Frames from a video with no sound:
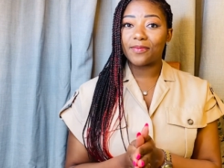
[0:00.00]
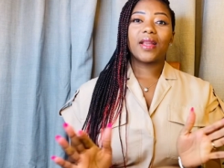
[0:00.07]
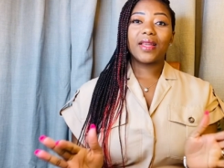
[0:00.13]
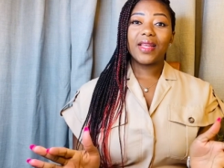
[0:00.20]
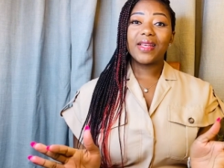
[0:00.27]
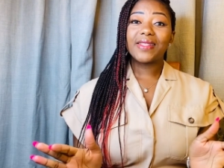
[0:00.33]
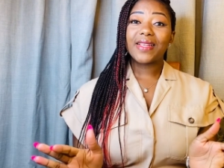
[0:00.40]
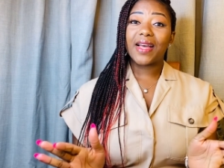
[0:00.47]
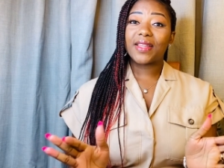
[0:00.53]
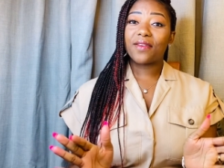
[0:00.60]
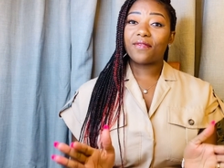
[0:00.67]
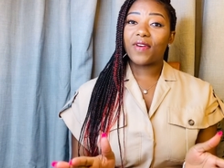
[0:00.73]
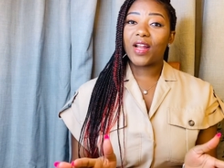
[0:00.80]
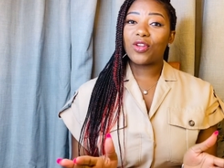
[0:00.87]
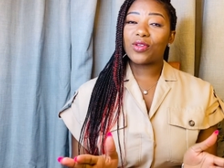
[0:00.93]
These are the
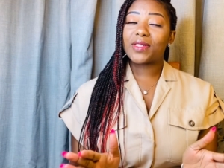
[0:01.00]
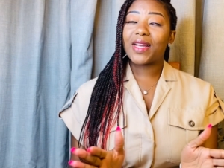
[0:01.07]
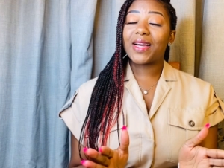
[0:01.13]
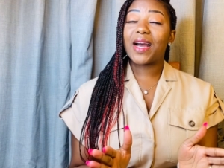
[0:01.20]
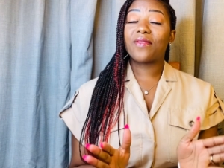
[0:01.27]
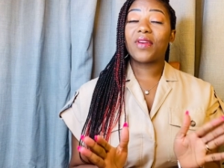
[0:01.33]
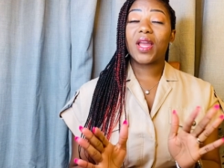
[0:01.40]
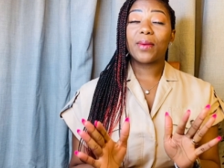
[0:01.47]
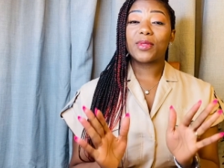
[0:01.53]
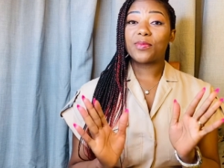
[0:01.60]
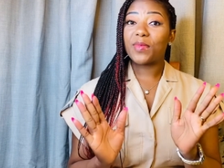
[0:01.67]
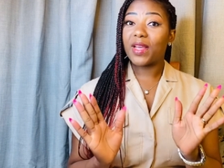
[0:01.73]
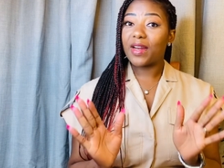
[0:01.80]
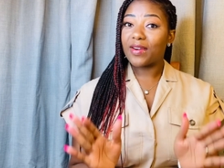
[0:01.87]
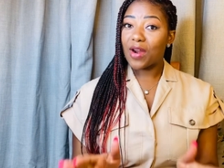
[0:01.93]
values that have kept
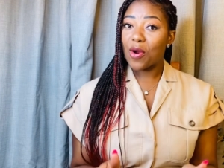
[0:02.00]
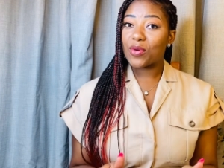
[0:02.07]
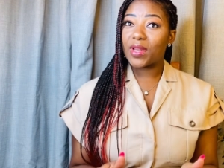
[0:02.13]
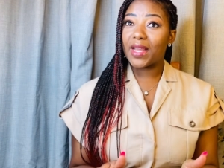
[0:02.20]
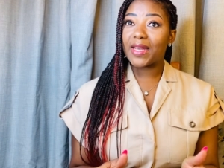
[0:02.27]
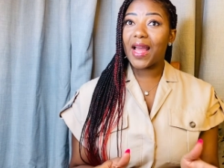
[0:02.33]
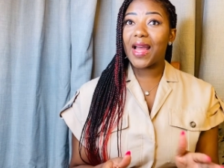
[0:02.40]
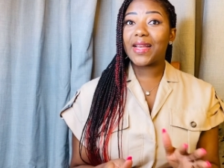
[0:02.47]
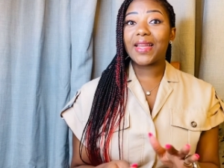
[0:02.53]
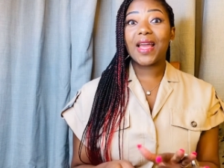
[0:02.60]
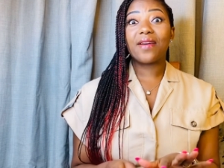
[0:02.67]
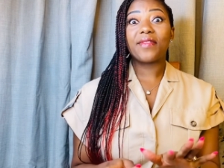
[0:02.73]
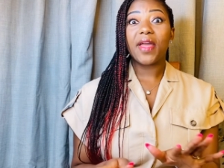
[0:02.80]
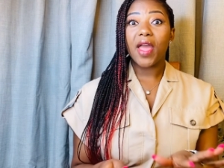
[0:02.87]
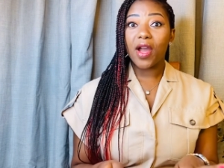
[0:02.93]
me grounded, and they
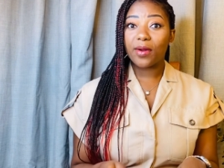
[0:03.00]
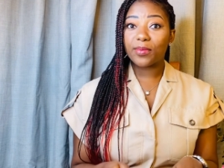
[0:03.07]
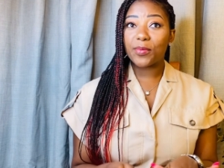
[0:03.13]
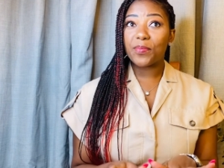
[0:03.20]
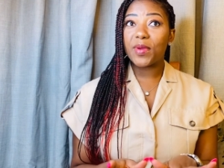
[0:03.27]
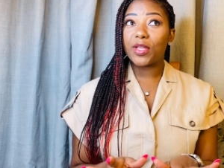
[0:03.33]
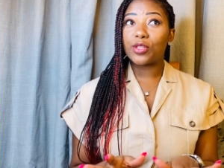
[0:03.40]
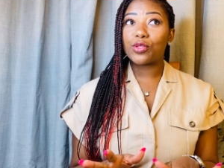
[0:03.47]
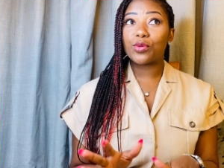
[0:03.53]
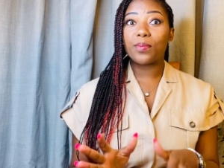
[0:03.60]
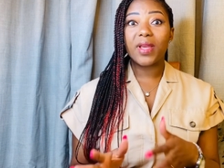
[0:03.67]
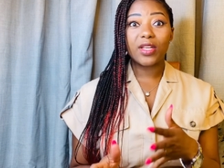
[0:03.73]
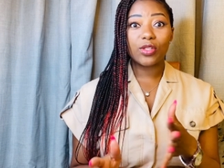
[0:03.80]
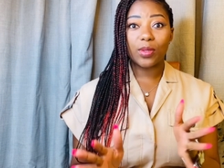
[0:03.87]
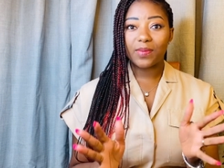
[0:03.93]
have helped me to
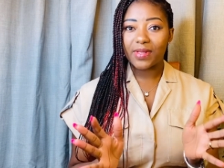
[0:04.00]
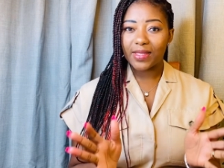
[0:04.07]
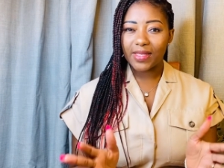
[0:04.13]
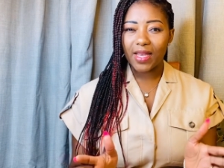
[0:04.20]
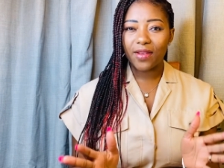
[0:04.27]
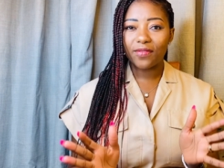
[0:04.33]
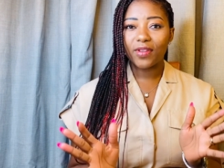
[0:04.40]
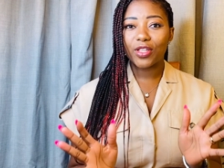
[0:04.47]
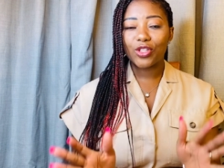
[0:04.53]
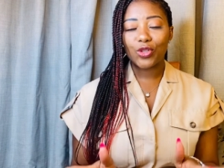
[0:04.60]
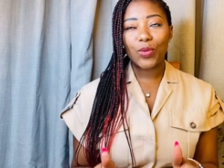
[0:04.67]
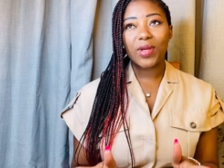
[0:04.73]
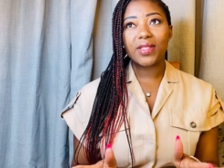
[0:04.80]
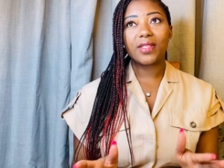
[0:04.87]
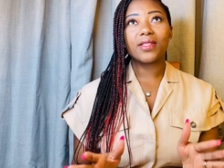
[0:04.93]
make some safe
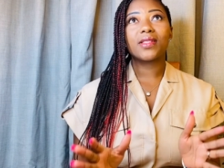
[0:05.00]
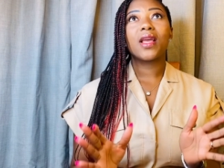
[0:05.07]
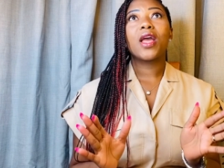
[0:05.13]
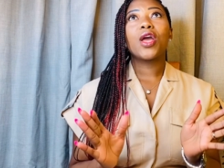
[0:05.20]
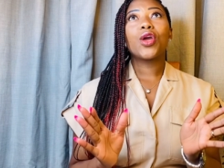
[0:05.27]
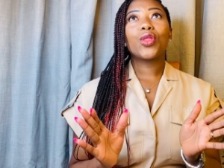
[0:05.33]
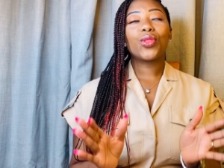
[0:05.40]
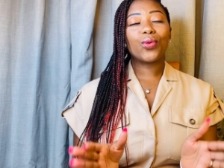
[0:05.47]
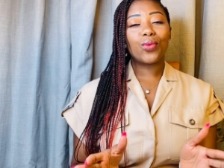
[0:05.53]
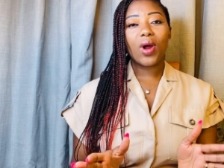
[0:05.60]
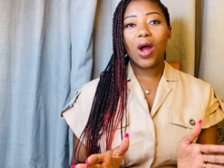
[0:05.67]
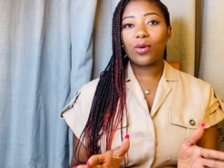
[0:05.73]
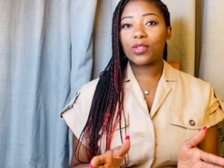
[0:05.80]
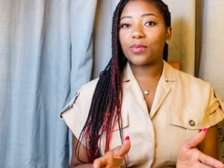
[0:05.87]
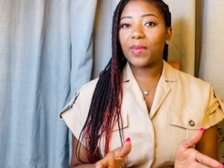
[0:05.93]
choices
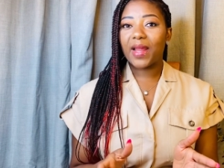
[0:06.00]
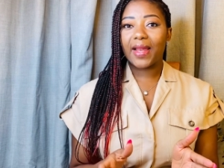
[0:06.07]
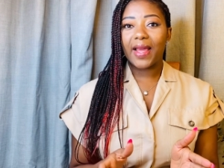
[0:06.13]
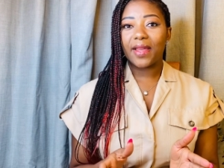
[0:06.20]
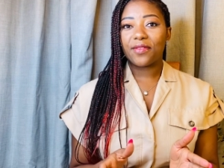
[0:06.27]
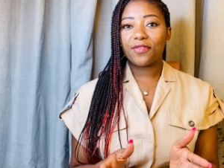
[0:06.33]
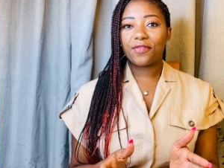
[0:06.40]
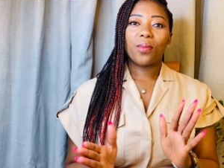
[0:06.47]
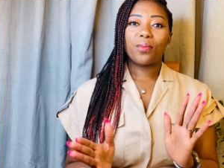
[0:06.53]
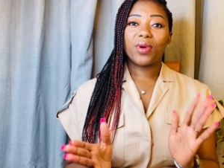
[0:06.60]
throughout my life.